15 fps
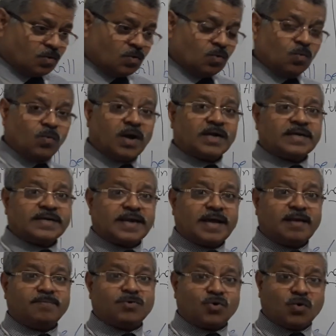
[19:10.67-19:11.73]
What
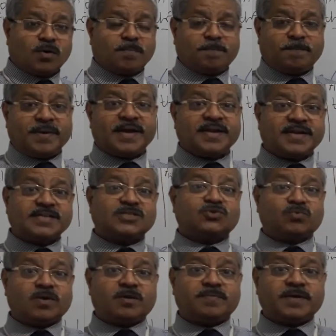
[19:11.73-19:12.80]
time your parents
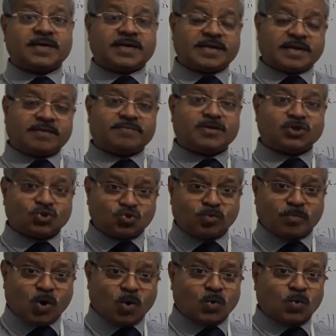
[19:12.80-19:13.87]
will be arriving
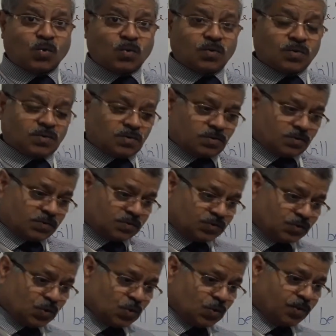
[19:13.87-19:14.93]
tomorrow?
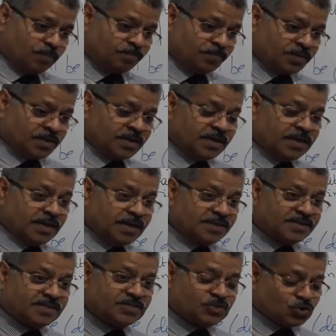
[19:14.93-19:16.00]
So,
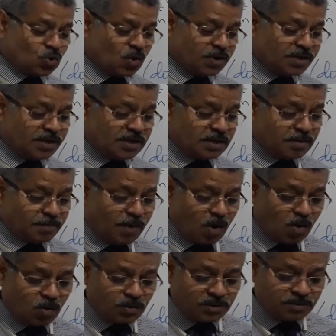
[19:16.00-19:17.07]
it is talking
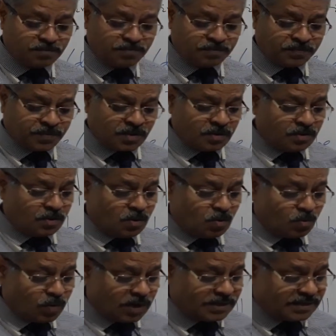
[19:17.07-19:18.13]
about,
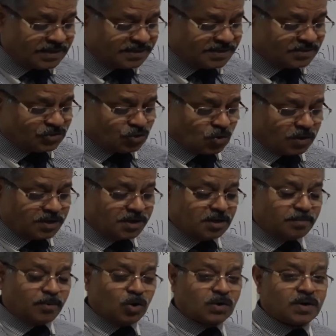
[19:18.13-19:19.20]
what it is talking
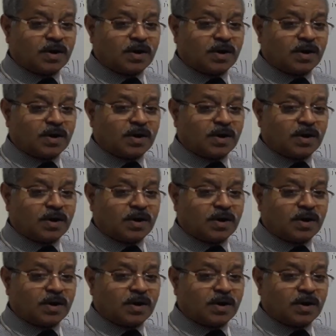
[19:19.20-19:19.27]
about?